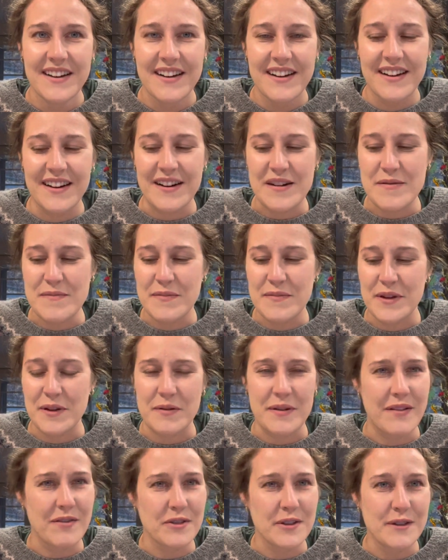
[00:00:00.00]
You
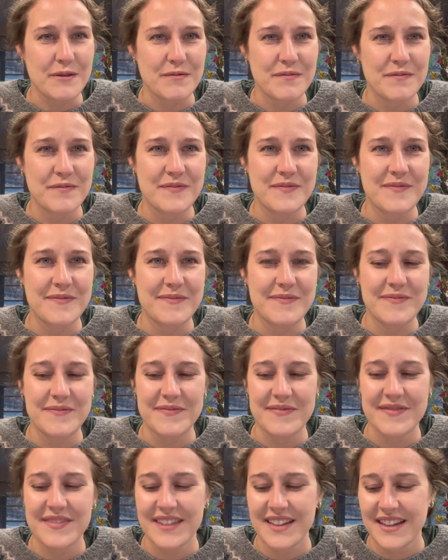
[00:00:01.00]
never know.
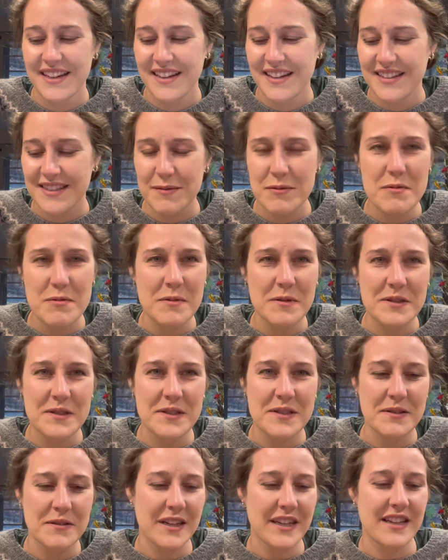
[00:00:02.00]
Some people just
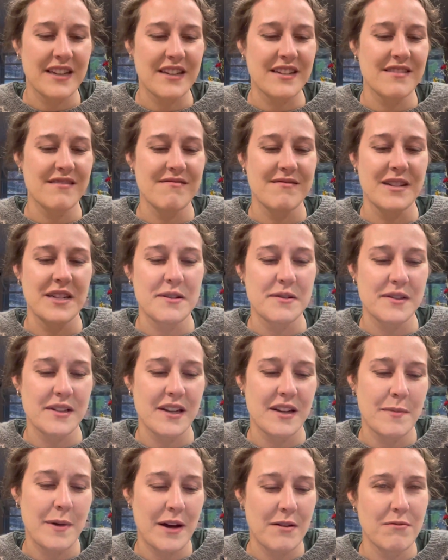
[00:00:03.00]
don't like it when you say
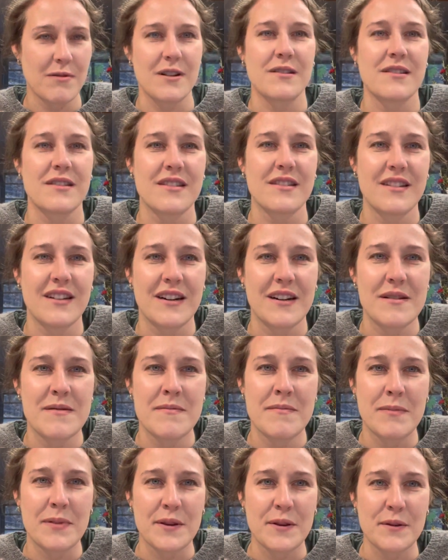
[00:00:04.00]
bad words,
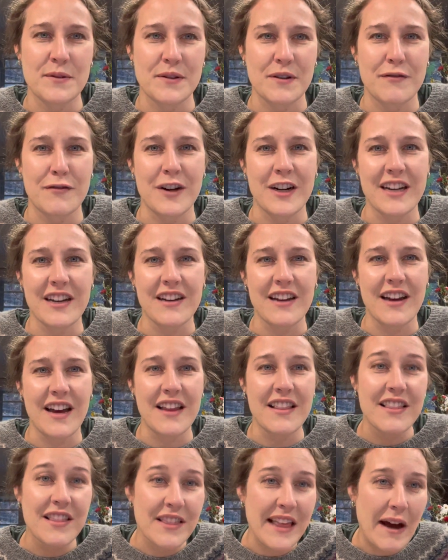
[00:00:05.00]
but those are funny.
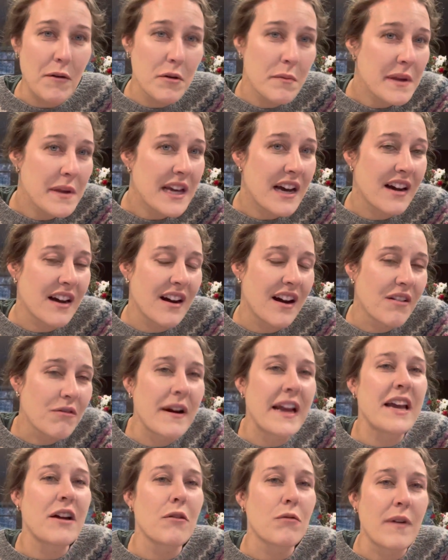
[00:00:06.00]
And that would be
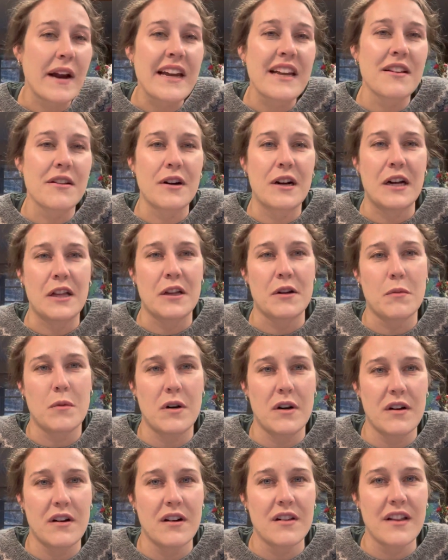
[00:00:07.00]
irregular colorwork.
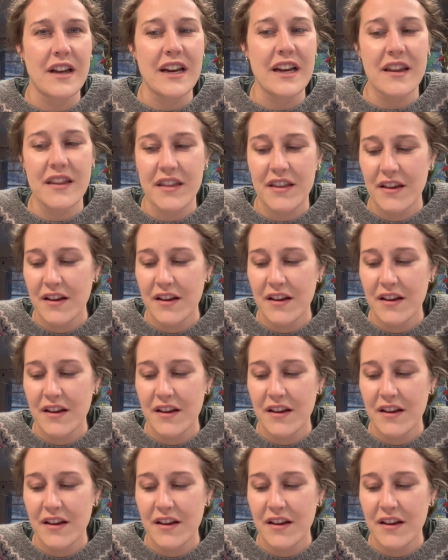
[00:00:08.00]
Like